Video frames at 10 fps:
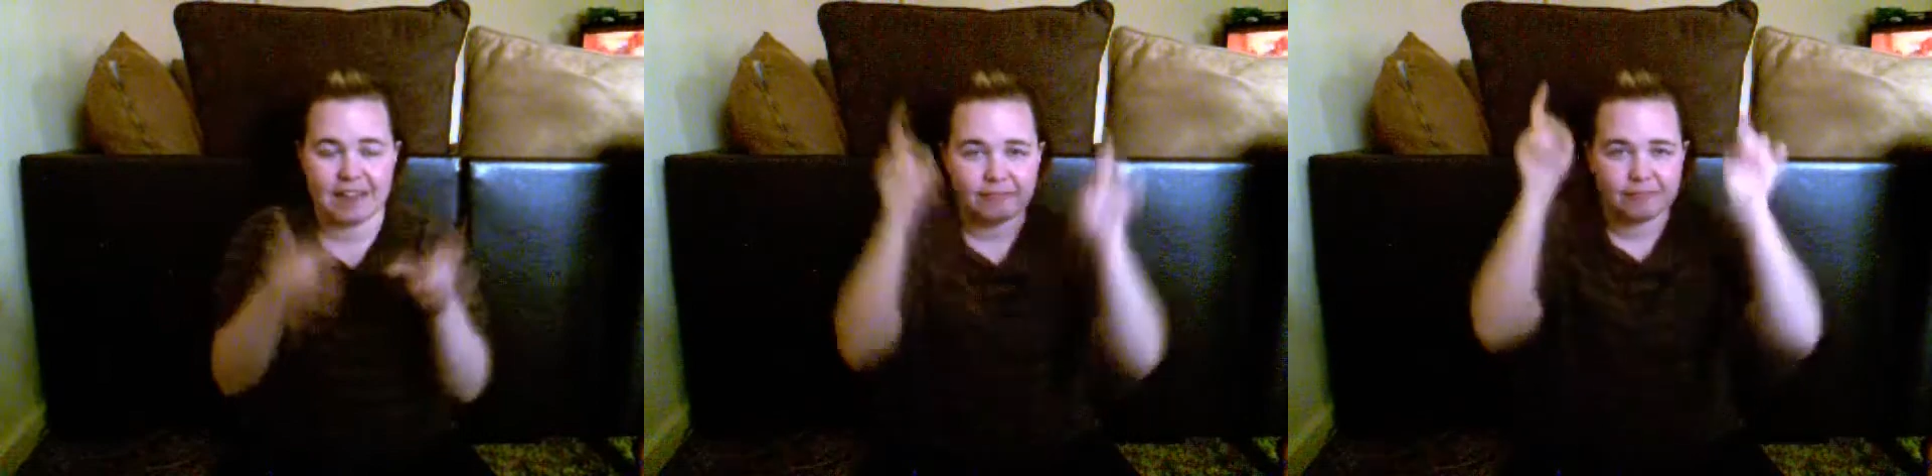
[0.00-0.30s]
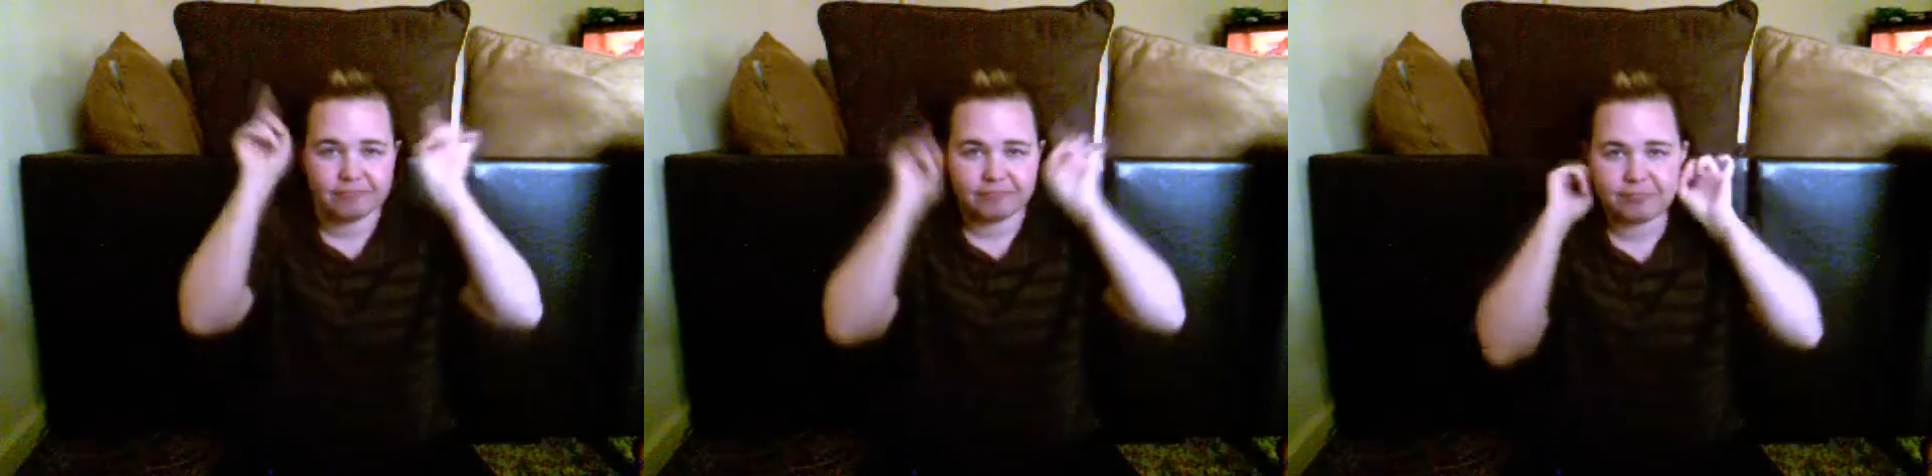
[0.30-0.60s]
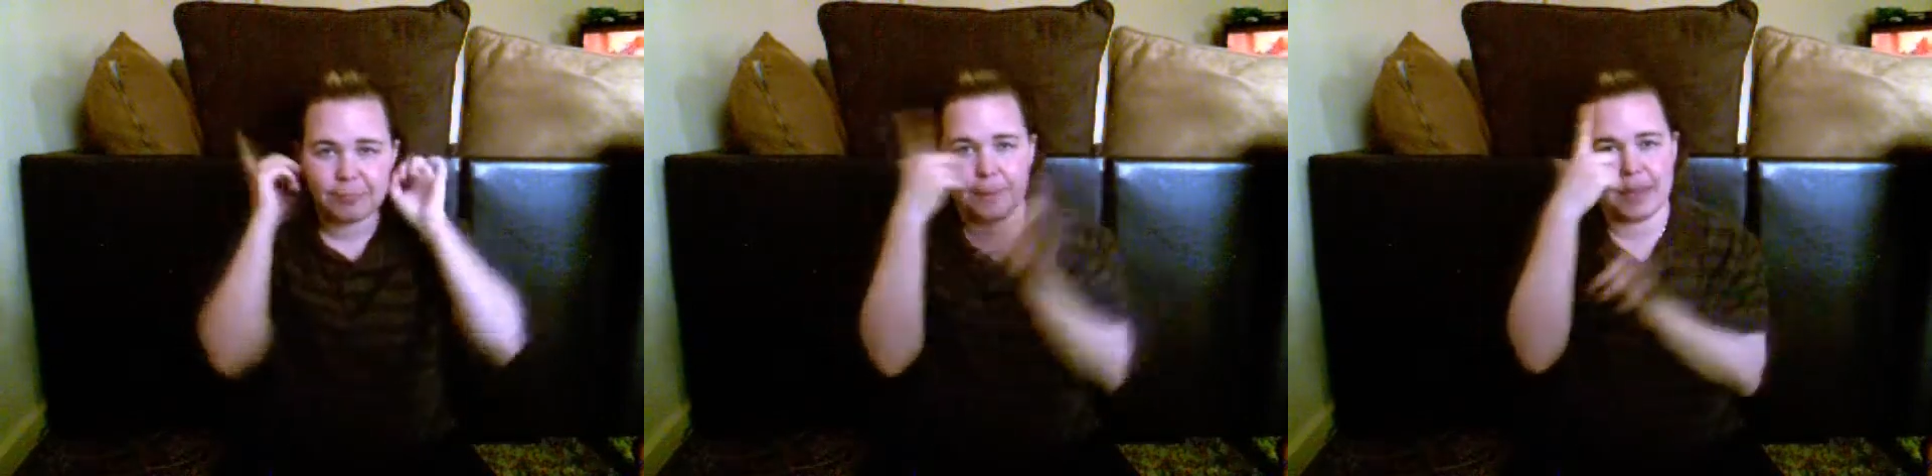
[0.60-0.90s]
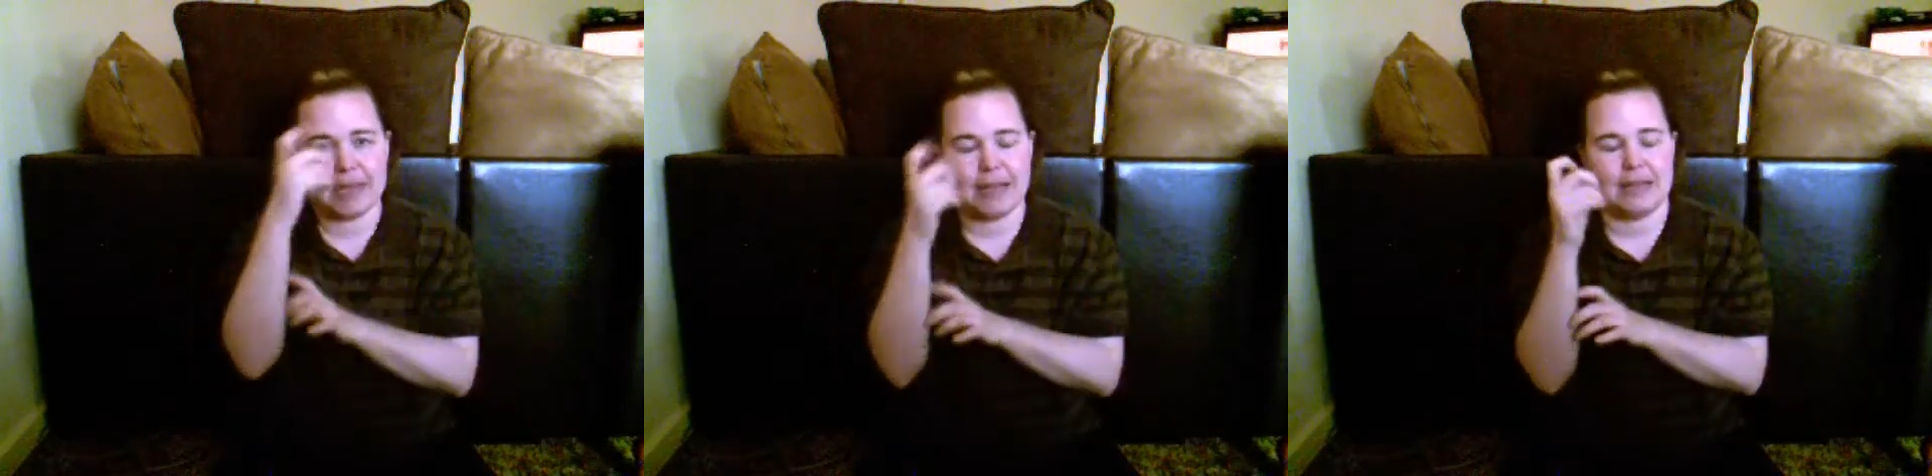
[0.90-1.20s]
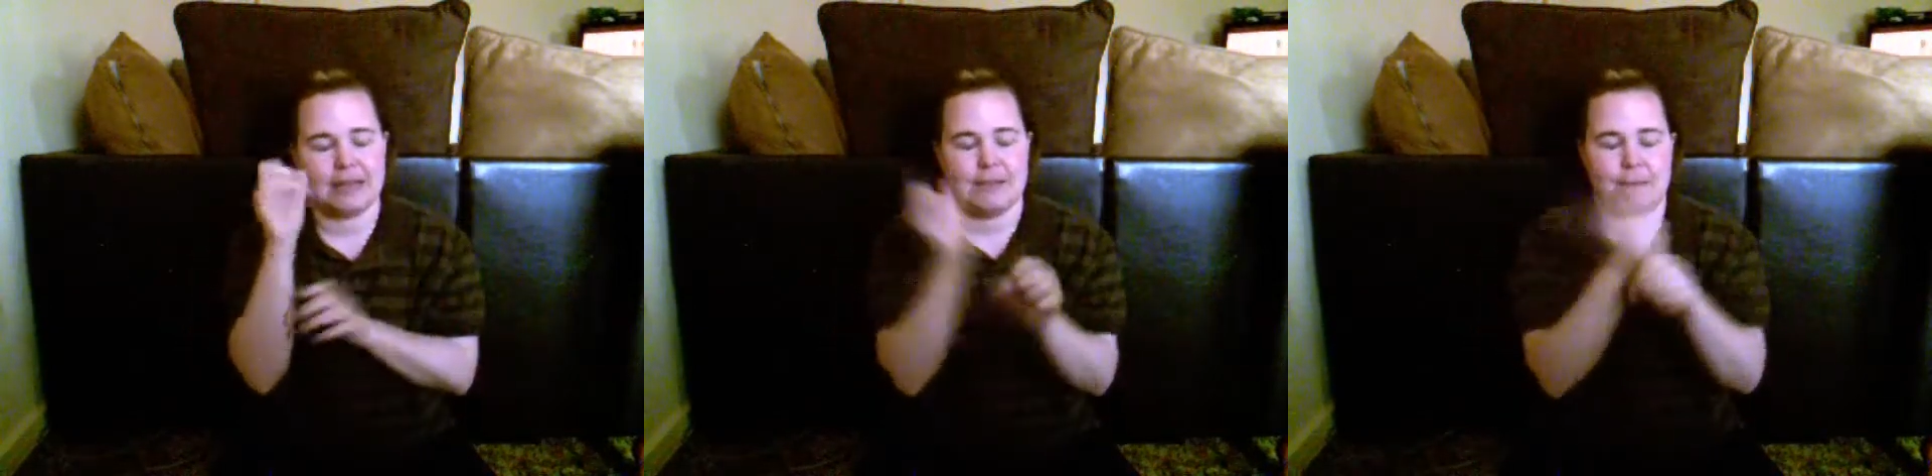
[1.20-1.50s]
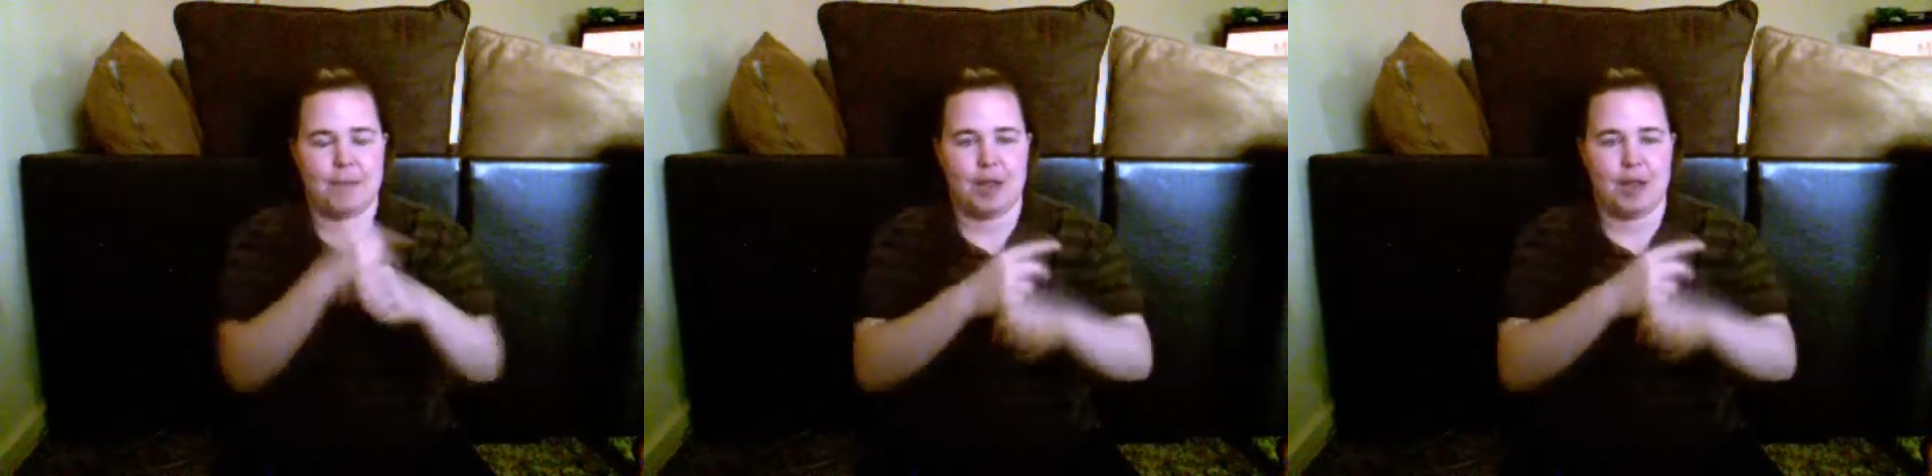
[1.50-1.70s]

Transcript: because it made her look different.